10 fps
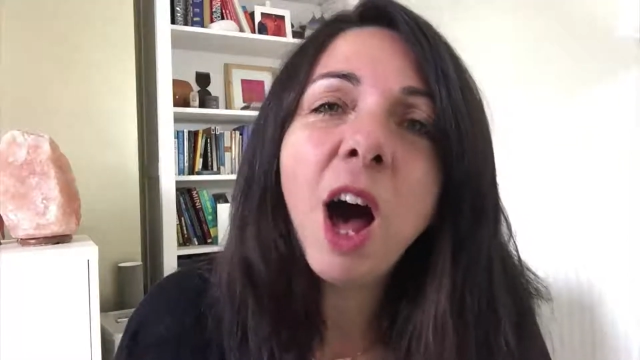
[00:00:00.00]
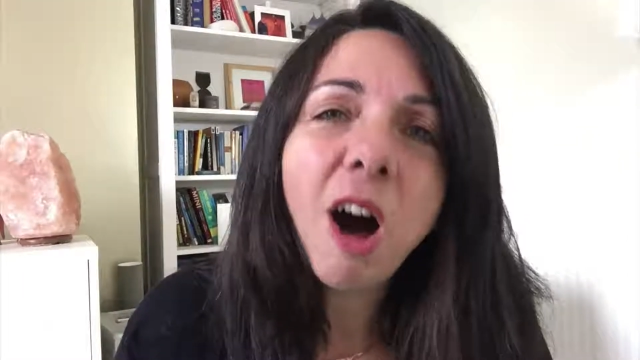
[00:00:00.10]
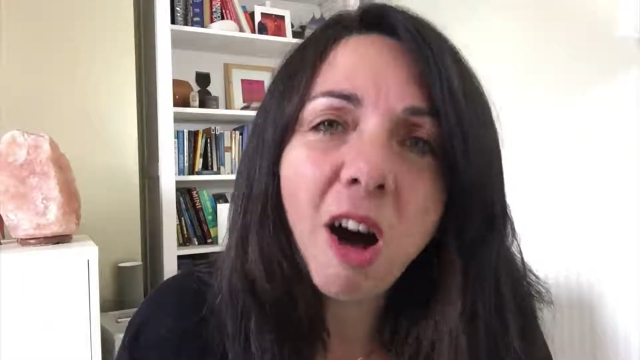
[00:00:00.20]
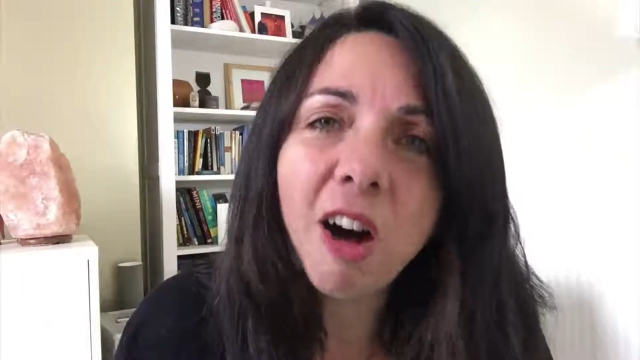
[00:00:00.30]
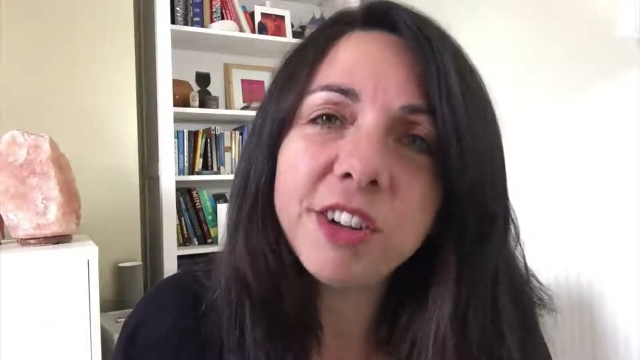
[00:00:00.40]

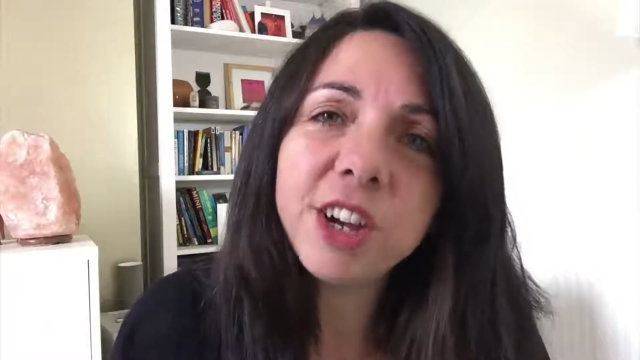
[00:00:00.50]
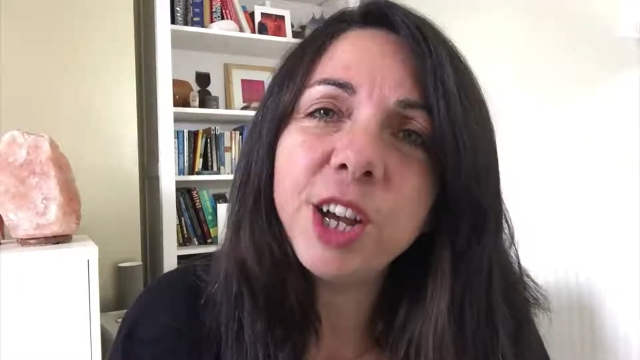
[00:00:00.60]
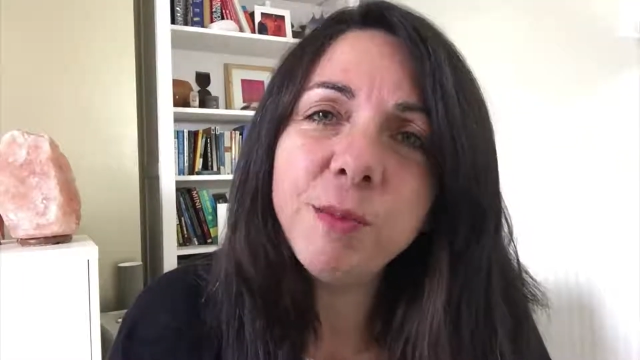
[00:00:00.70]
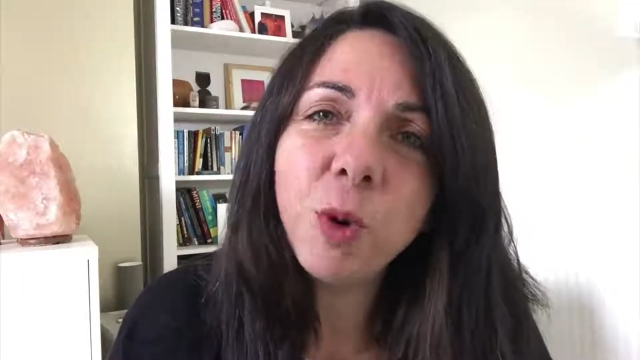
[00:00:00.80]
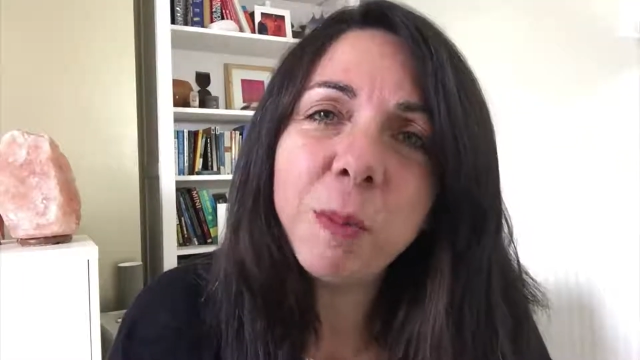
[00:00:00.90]
harder
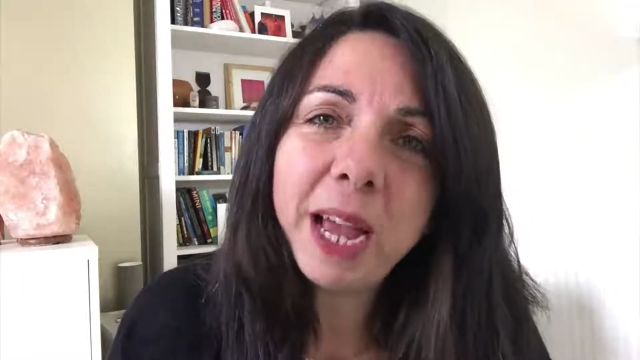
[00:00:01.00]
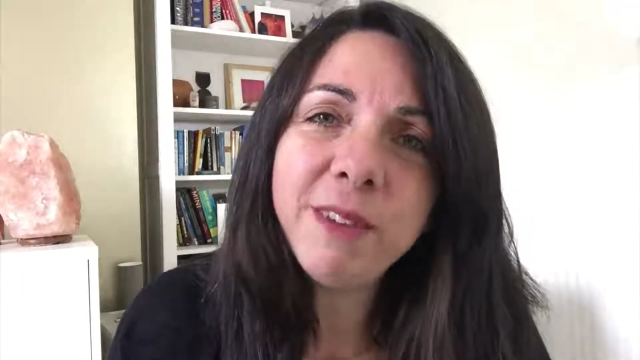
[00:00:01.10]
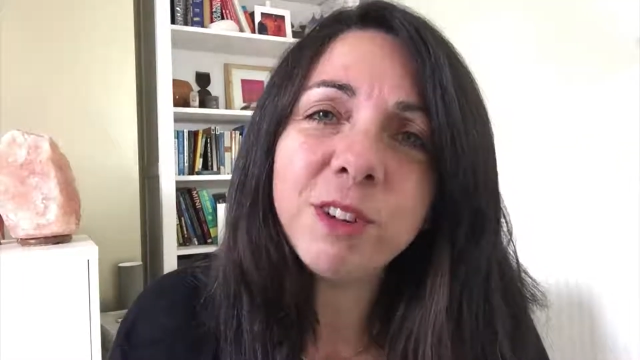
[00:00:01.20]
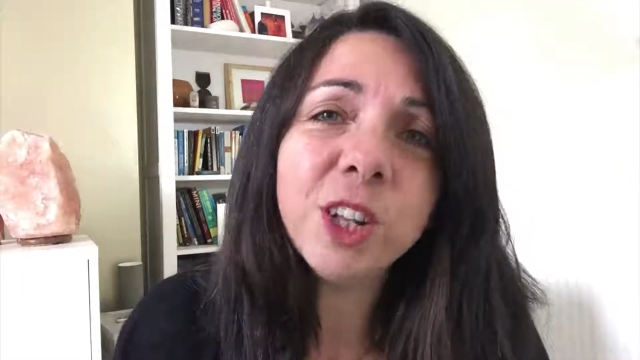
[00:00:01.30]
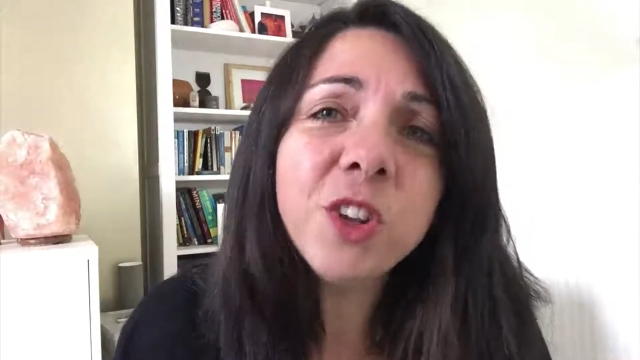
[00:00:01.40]
and more
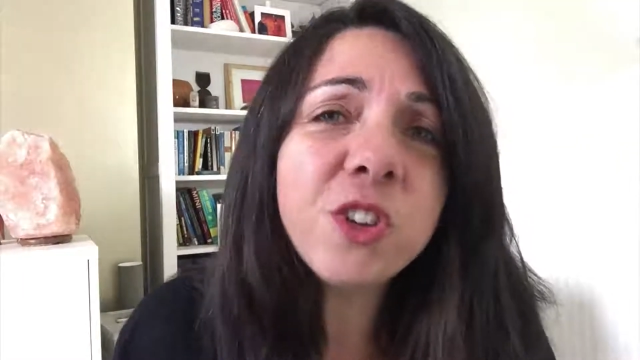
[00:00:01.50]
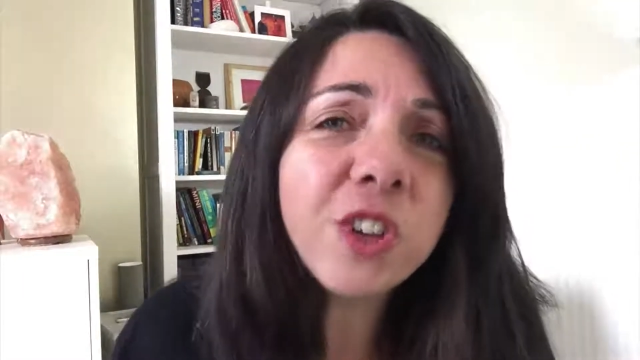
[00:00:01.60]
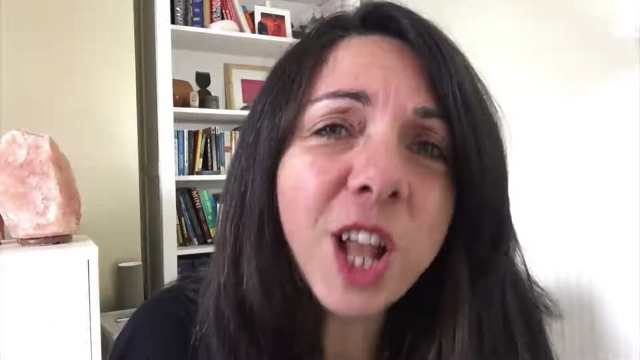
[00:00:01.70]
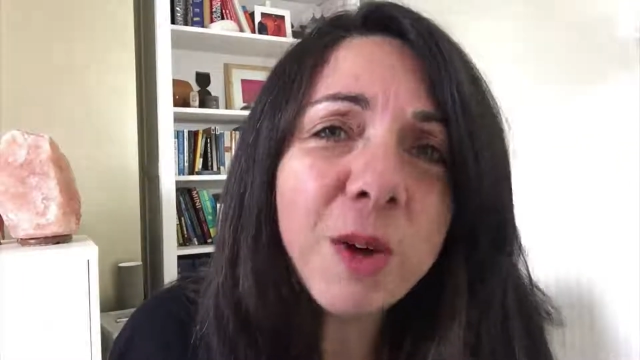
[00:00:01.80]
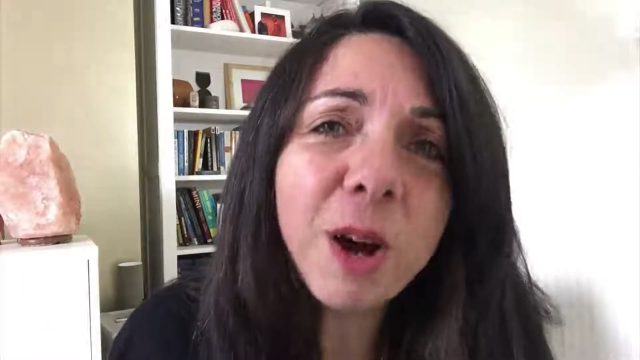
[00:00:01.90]
painful and
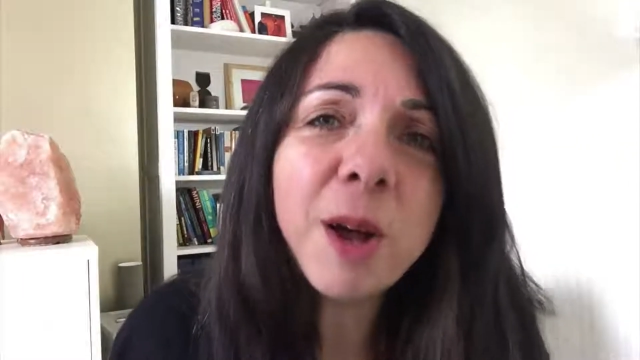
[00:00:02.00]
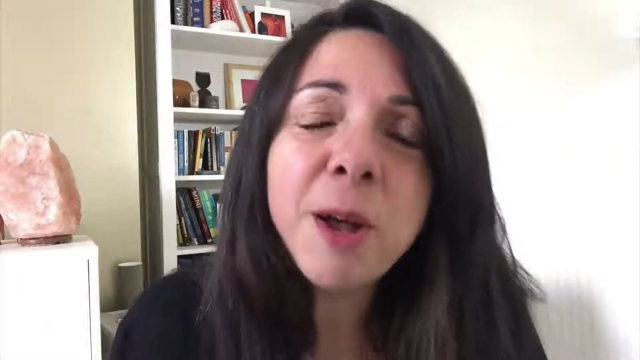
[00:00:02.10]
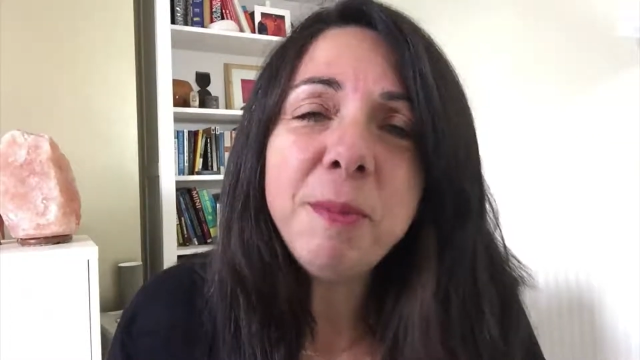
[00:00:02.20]
slower.